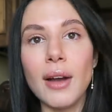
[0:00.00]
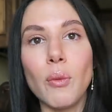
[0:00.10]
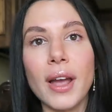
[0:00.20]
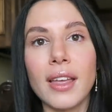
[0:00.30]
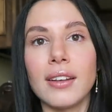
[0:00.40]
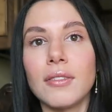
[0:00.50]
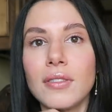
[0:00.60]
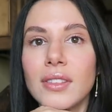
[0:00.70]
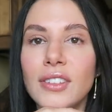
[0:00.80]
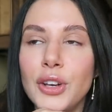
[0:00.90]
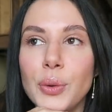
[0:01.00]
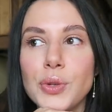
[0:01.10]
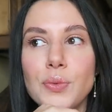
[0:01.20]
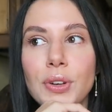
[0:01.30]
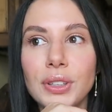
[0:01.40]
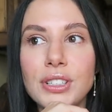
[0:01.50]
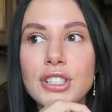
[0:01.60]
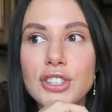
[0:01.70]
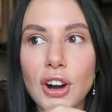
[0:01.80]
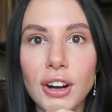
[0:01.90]
when, you know, you really
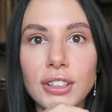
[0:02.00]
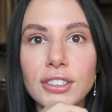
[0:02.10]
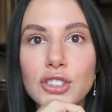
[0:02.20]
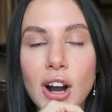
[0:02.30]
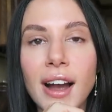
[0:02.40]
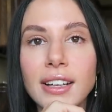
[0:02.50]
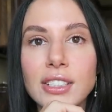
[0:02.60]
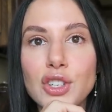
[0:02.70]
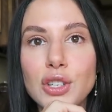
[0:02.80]
start trying